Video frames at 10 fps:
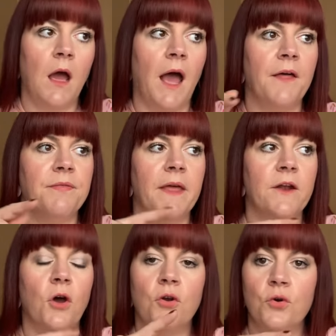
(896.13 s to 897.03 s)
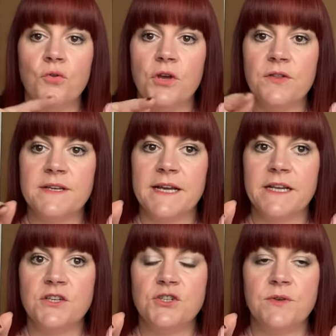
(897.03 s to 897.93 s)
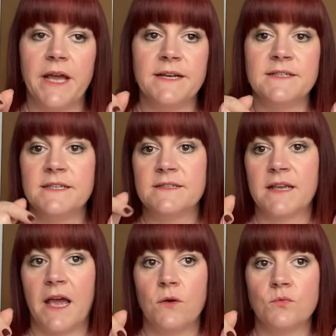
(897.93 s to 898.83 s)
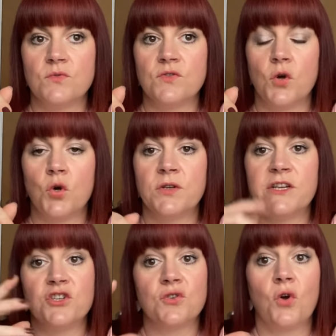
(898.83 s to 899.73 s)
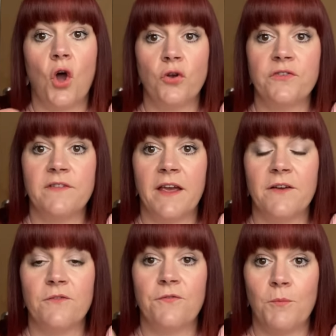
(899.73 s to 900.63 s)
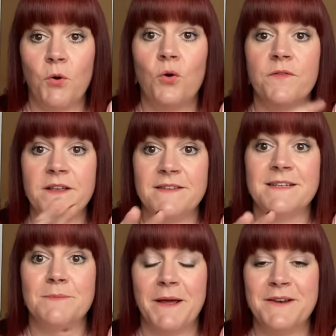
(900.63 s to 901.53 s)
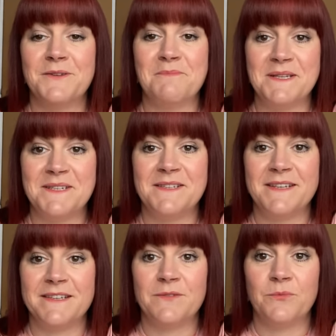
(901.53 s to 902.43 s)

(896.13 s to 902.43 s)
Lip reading: And then on all the other days, you get discounts or digital content from all of these independent businesses,